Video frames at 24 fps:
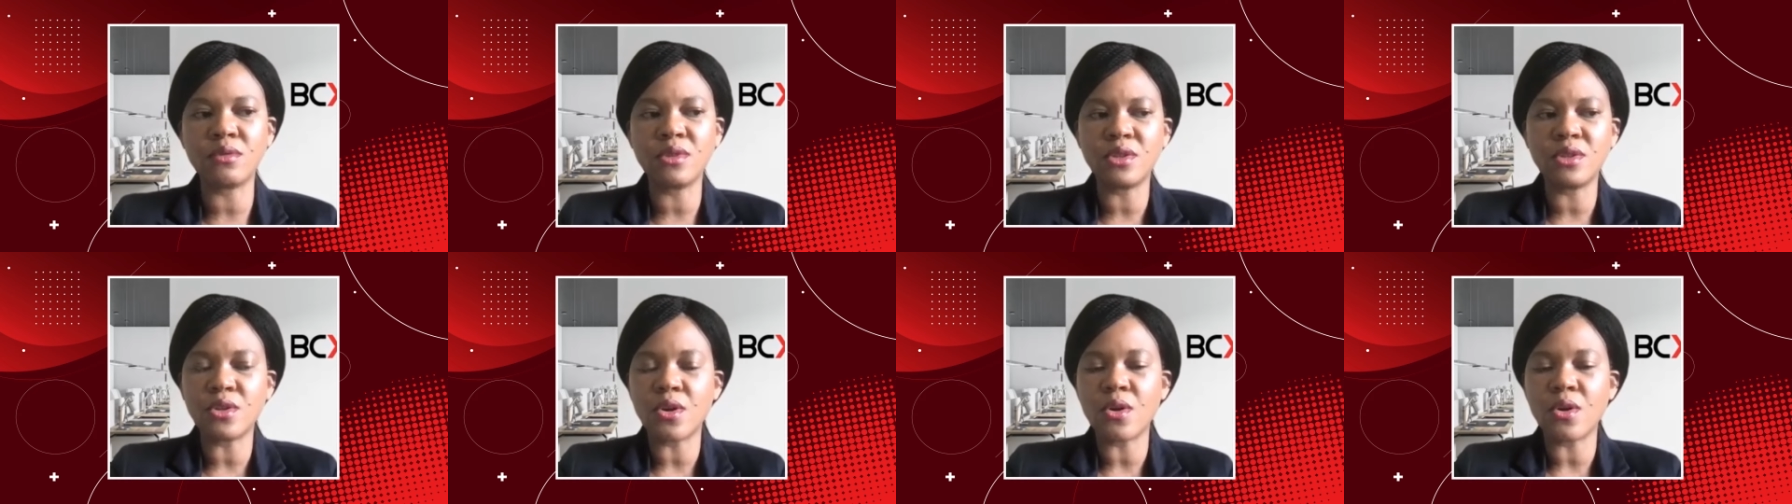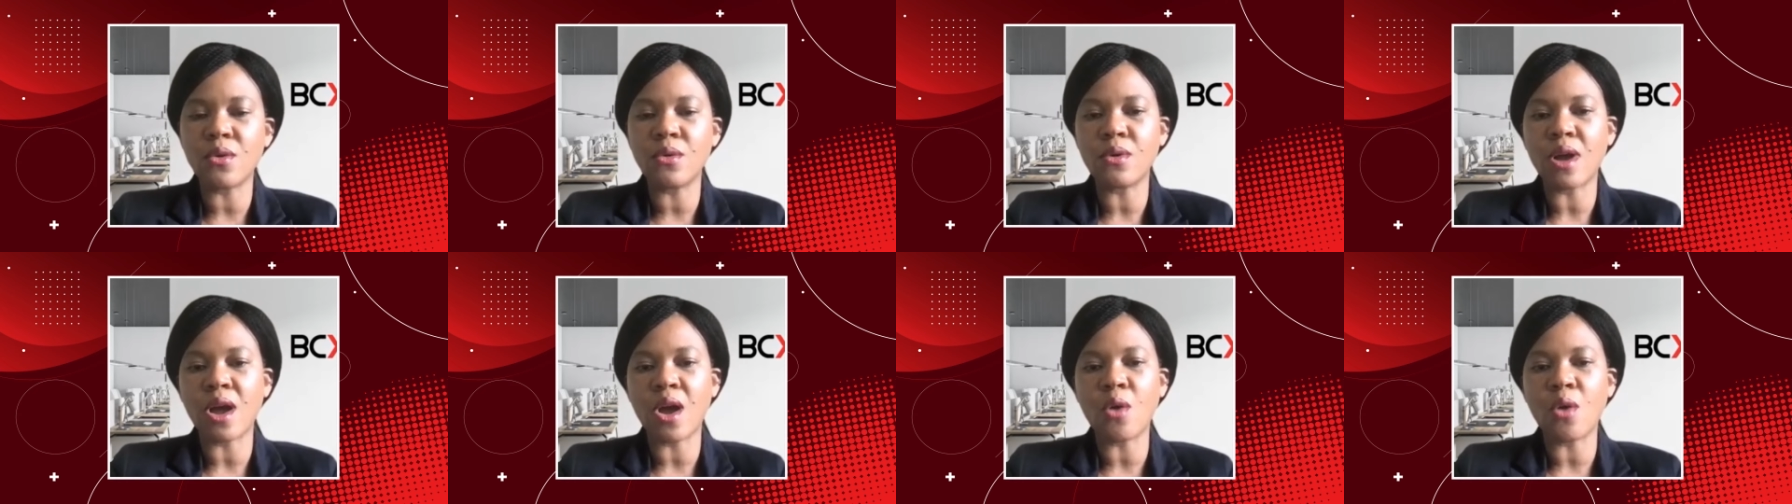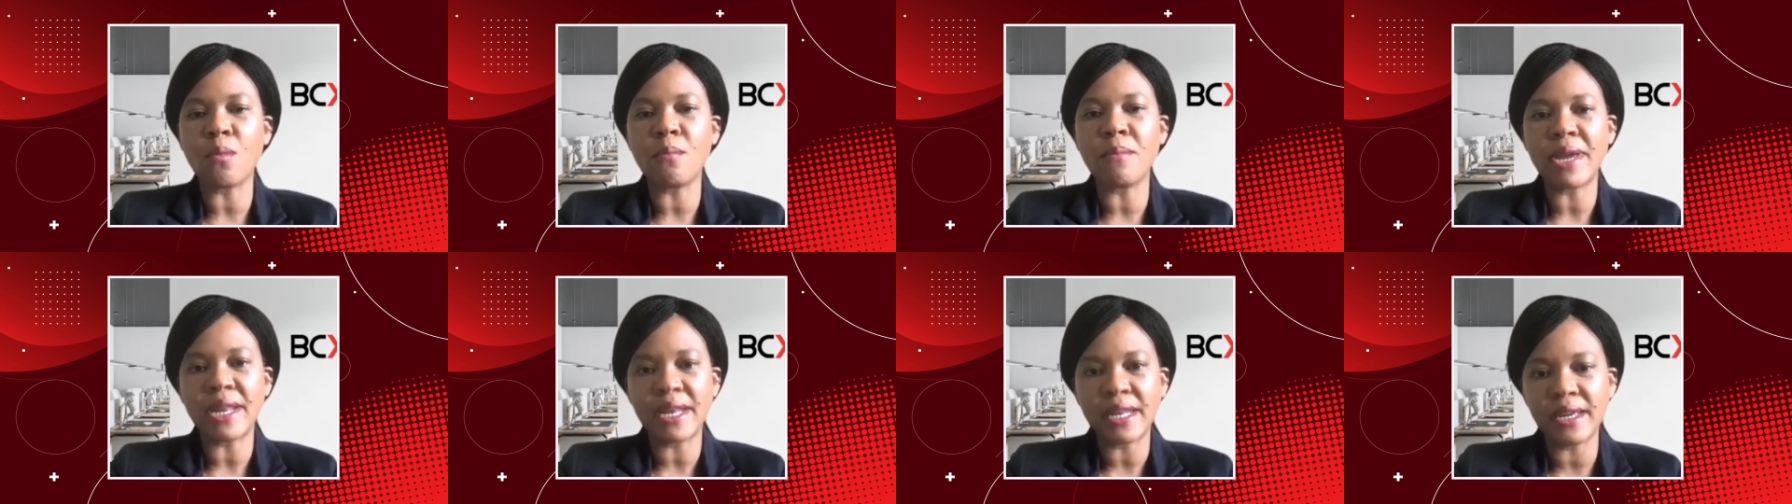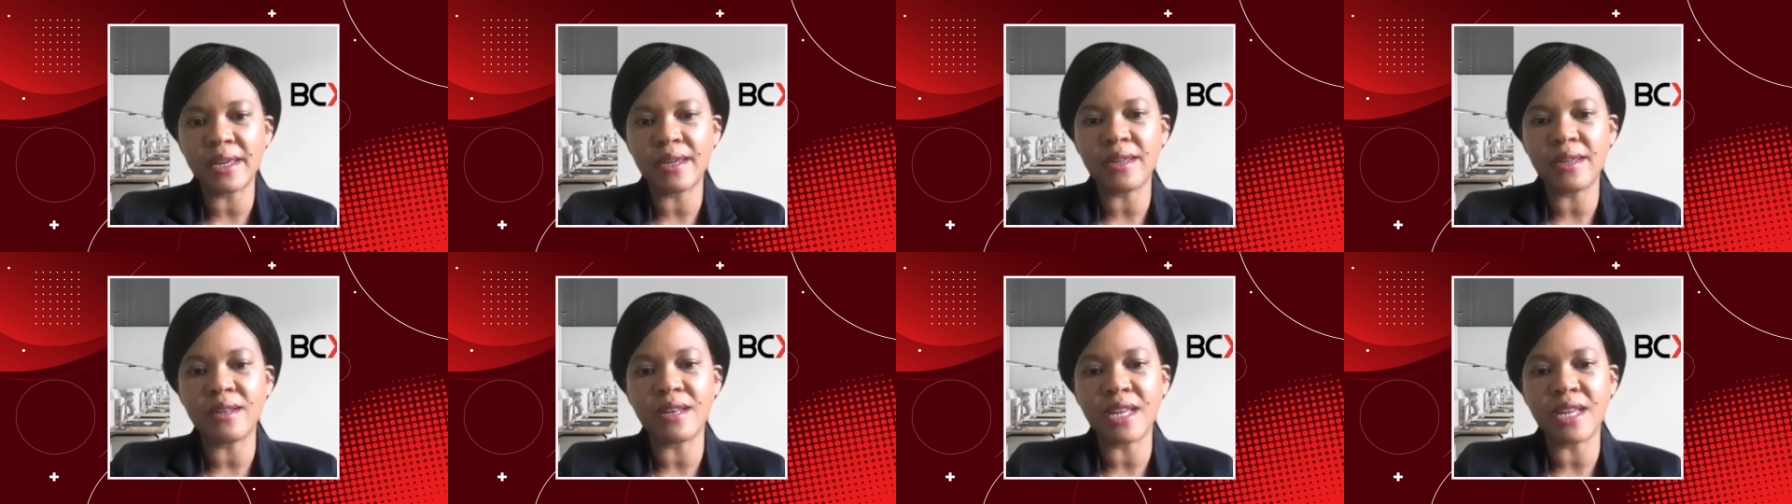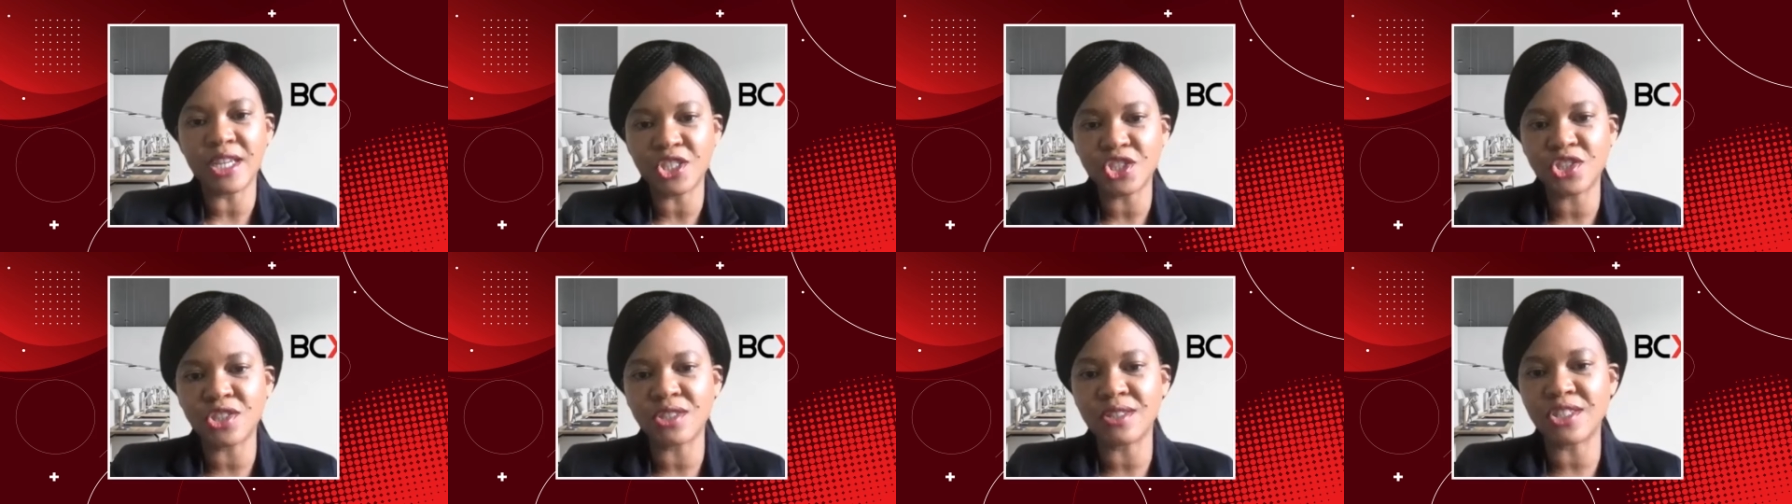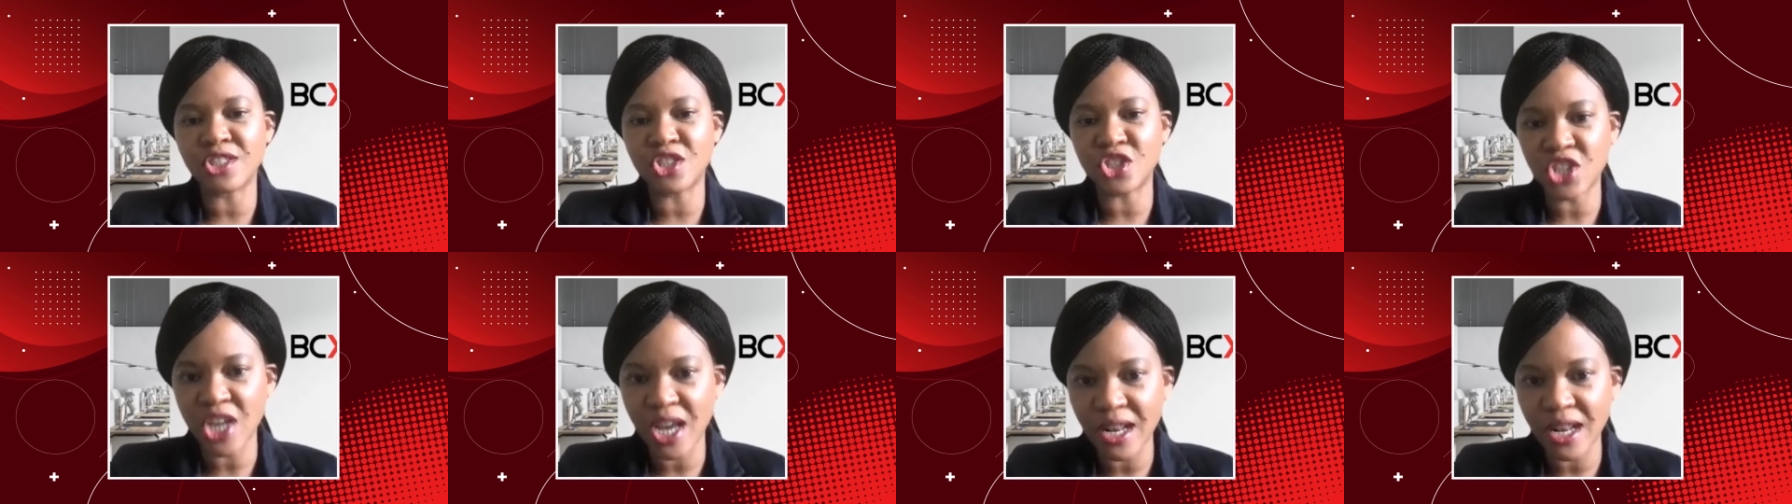you know, our many
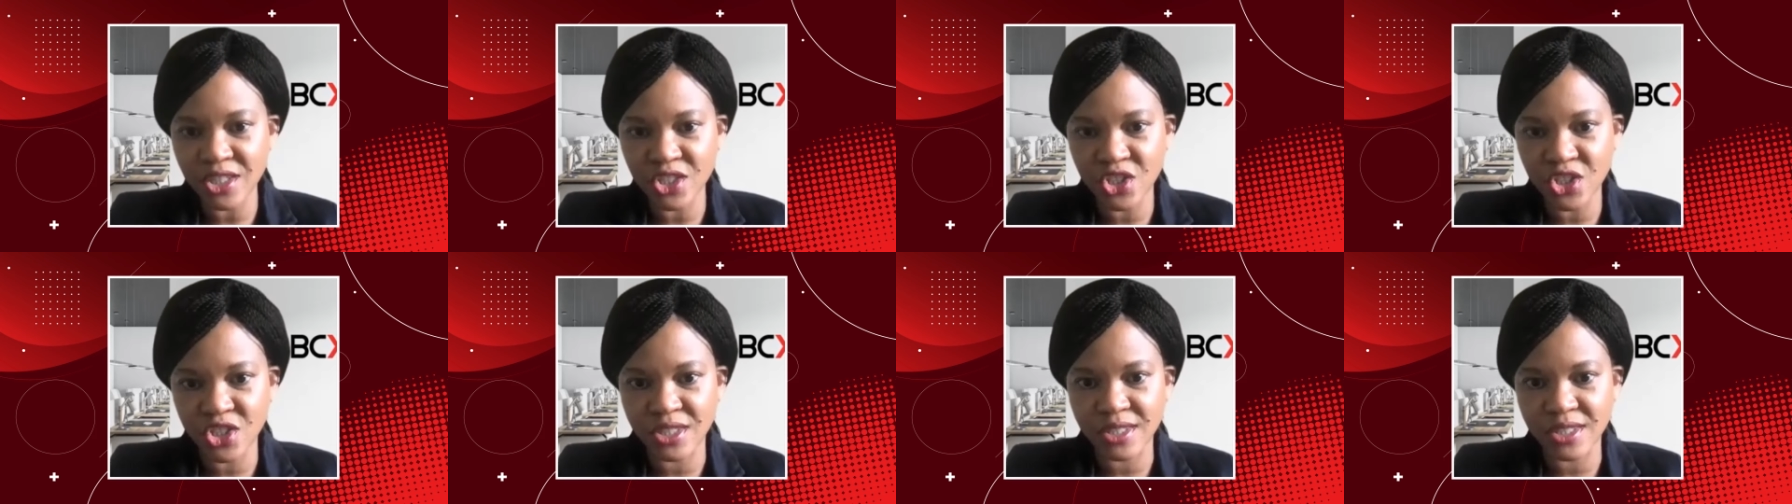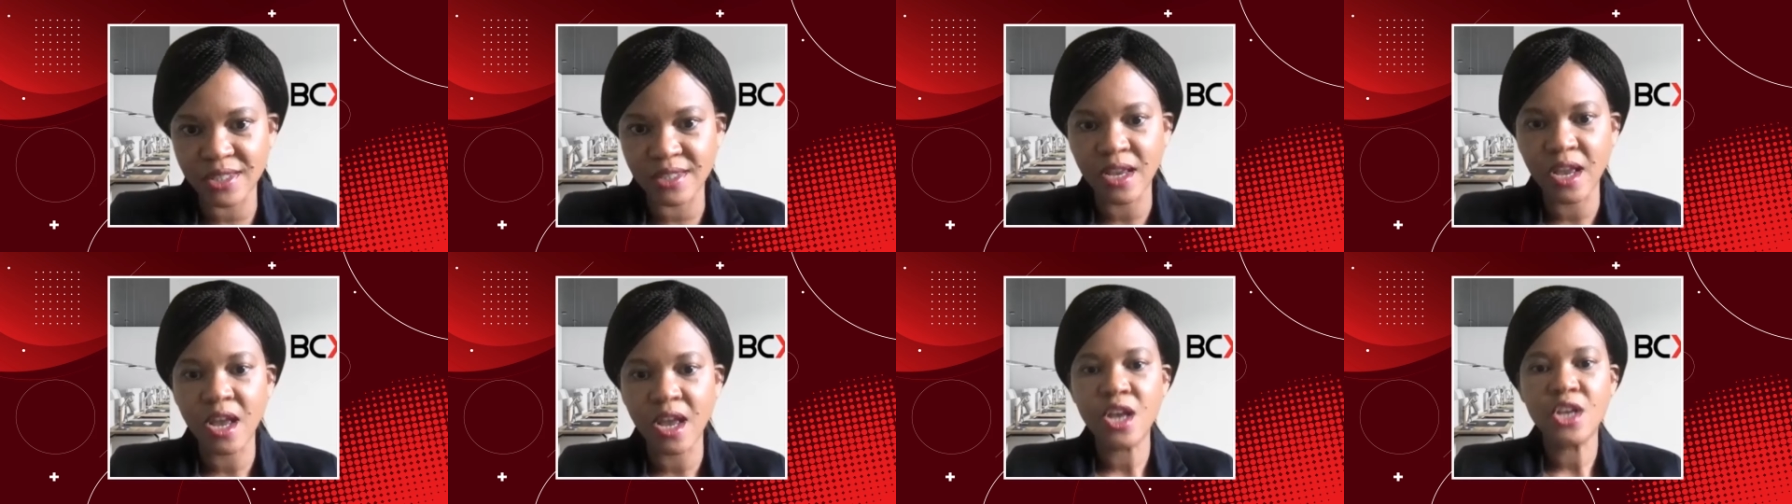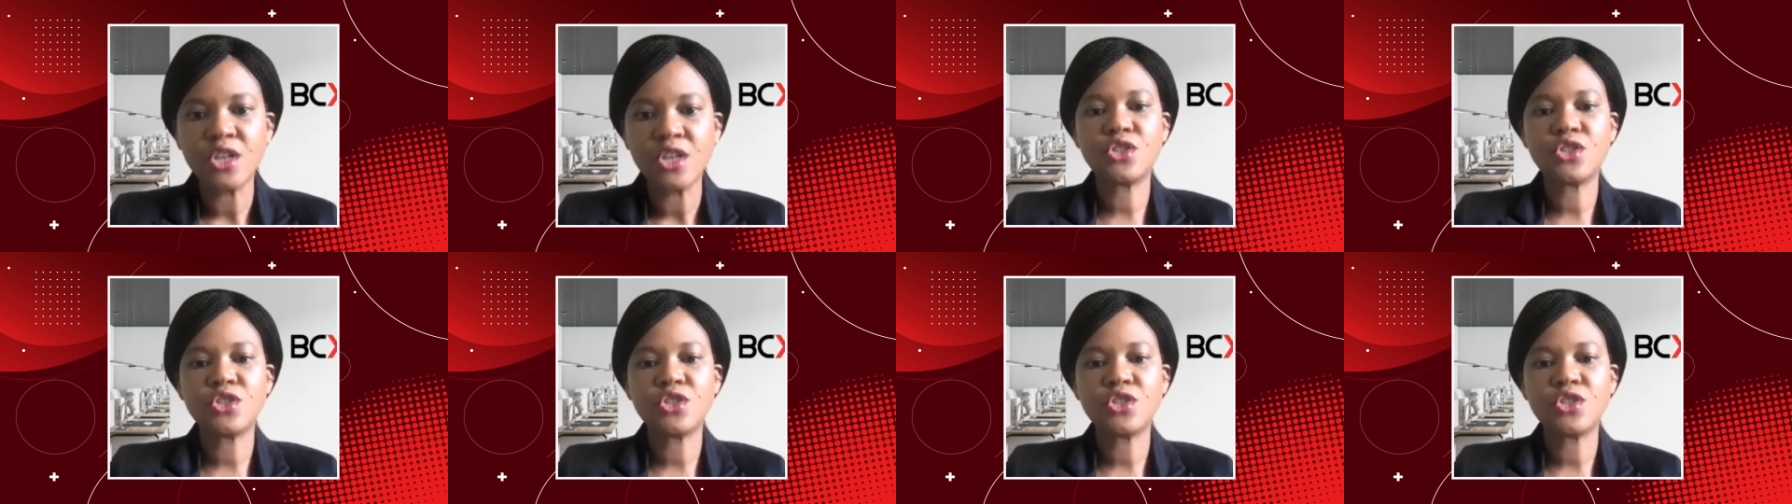nations' challenges.